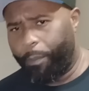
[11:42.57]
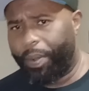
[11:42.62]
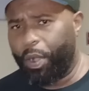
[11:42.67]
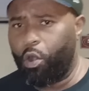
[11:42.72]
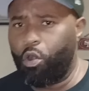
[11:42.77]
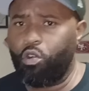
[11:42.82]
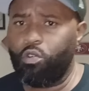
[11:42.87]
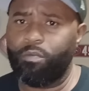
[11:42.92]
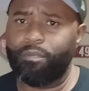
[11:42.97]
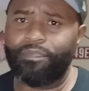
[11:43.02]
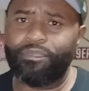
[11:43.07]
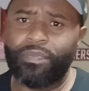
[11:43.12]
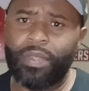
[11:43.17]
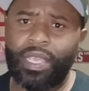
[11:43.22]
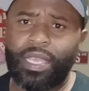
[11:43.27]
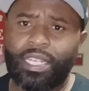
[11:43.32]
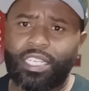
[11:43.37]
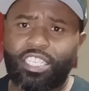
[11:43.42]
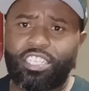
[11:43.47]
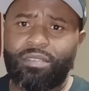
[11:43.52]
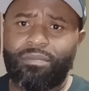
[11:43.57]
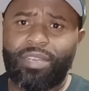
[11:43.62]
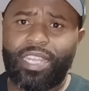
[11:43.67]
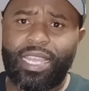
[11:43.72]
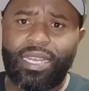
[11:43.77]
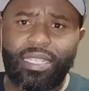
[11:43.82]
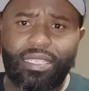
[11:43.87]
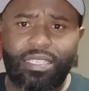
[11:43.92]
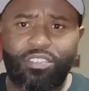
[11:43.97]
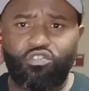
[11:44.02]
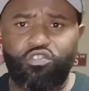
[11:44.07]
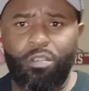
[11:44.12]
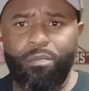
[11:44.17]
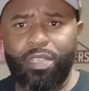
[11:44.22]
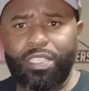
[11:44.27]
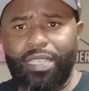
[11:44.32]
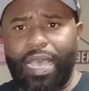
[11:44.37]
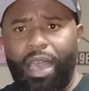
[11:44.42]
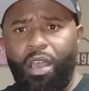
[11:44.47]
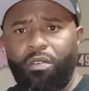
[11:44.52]
boom, Chip letting his
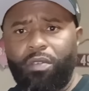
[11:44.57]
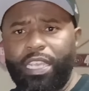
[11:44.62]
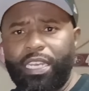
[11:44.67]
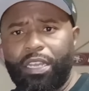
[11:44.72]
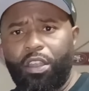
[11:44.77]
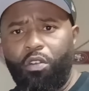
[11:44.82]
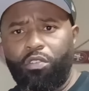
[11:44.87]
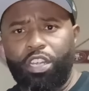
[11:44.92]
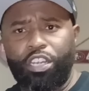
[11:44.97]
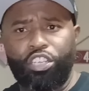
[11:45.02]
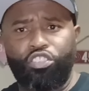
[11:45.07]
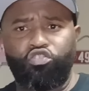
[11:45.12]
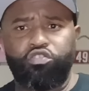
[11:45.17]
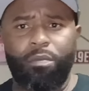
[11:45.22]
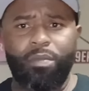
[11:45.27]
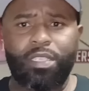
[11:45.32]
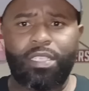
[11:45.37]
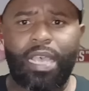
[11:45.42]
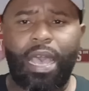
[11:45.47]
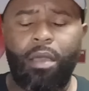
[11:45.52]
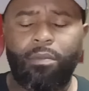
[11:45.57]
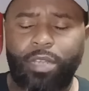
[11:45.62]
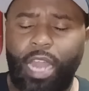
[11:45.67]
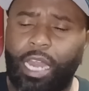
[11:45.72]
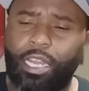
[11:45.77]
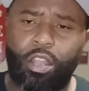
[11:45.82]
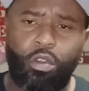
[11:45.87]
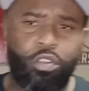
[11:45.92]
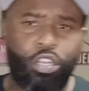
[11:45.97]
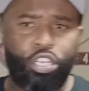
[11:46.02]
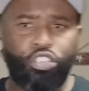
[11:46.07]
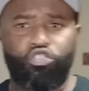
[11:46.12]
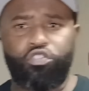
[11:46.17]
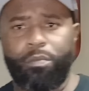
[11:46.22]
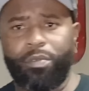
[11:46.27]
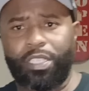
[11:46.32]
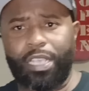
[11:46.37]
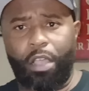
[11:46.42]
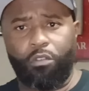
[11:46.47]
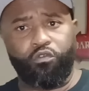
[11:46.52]
trimmers out. He loaning the trimmers out, not loaning the
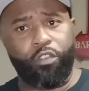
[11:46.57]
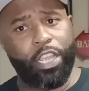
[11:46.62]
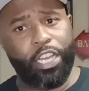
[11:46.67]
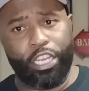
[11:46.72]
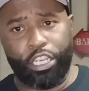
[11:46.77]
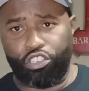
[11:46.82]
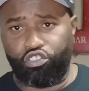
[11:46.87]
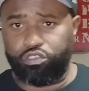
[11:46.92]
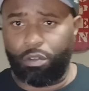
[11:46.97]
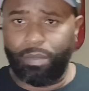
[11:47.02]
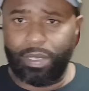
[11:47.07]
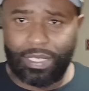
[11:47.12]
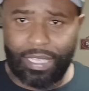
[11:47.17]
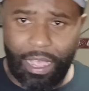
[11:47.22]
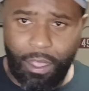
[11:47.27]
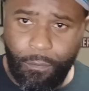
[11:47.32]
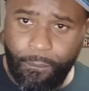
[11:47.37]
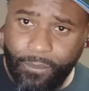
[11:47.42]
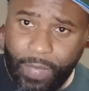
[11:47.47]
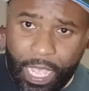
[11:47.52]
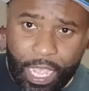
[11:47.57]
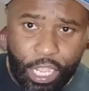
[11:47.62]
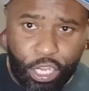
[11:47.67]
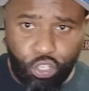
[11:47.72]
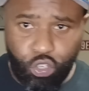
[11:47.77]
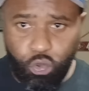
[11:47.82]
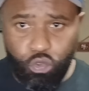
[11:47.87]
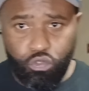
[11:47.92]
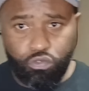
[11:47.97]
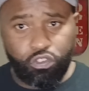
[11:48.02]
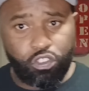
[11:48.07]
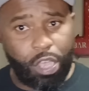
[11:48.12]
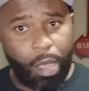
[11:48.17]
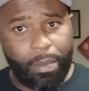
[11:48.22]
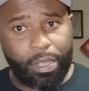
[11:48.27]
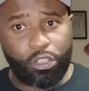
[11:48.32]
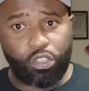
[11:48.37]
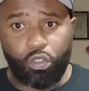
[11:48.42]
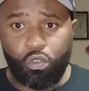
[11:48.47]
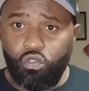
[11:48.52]
trimmers out, renting the trimmers out. Dudes
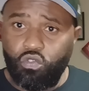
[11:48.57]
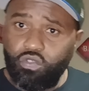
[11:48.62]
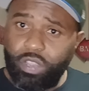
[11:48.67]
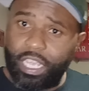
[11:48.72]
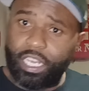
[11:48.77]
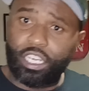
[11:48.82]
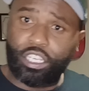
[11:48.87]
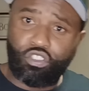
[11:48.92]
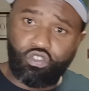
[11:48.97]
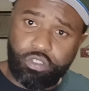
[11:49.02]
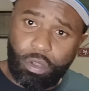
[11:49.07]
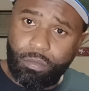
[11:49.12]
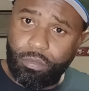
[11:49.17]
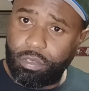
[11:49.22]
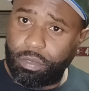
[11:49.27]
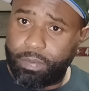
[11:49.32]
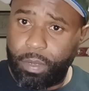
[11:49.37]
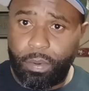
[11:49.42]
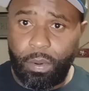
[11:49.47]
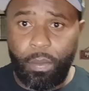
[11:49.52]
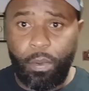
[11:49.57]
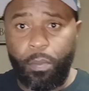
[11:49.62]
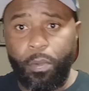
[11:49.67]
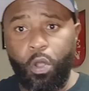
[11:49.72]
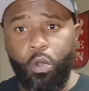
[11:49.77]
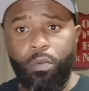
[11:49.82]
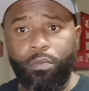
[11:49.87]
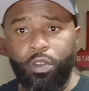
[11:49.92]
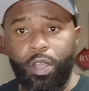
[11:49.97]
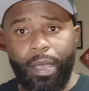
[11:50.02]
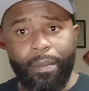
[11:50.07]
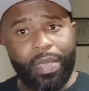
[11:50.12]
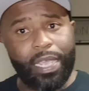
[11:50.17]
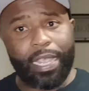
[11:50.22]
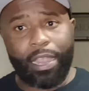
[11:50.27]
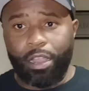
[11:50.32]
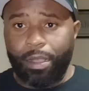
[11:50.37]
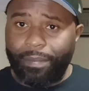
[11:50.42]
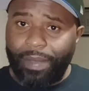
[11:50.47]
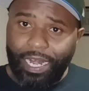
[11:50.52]
coming through, getting the trimmers, boom, boom, boom. You know what I
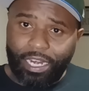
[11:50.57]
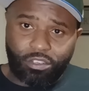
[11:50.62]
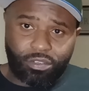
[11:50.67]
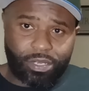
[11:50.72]
mean? Everybody